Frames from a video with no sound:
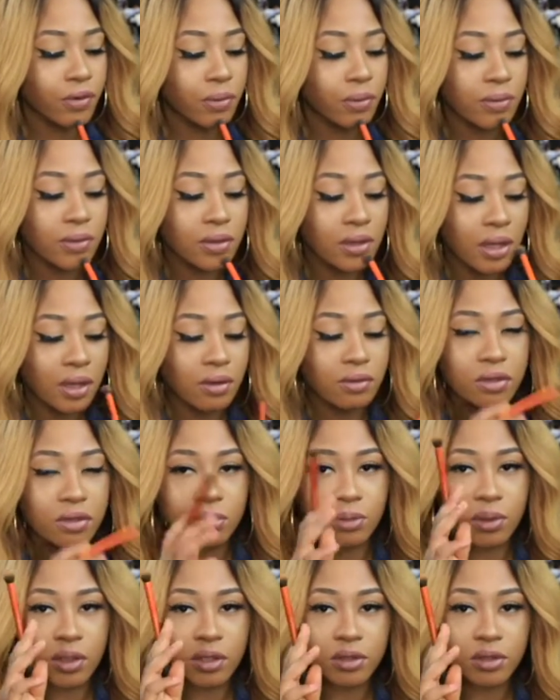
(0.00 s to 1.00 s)
filming, I
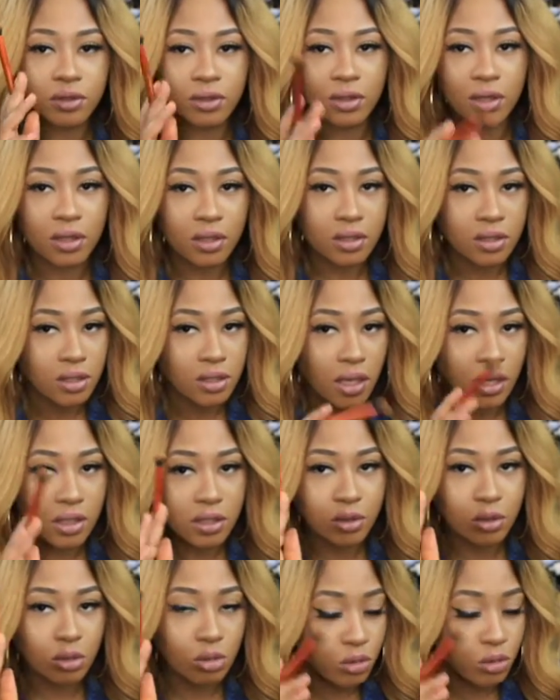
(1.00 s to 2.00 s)
respect you guys. Like,
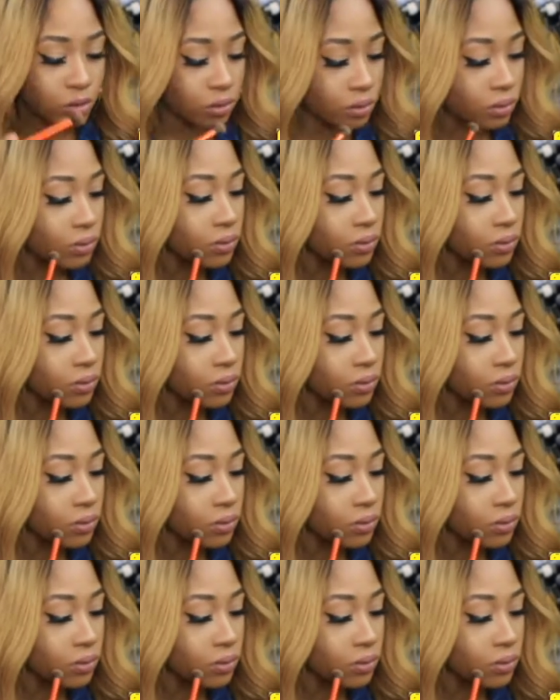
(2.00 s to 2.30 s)
salute.